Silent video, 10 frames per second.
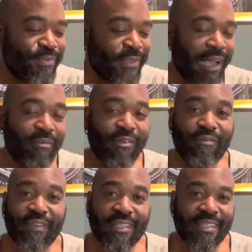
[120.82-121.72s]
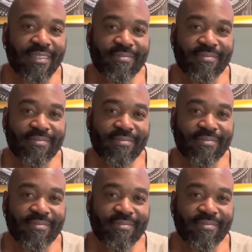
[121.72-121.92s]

I'm from Philly.